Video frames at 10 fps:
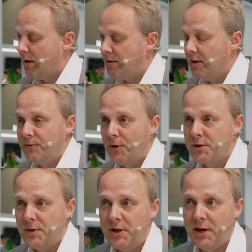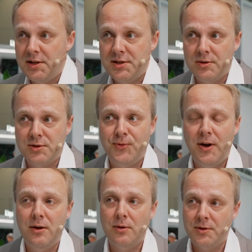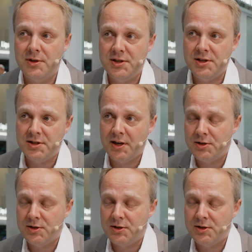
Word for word: the inverter in case there is a failure on the D C side.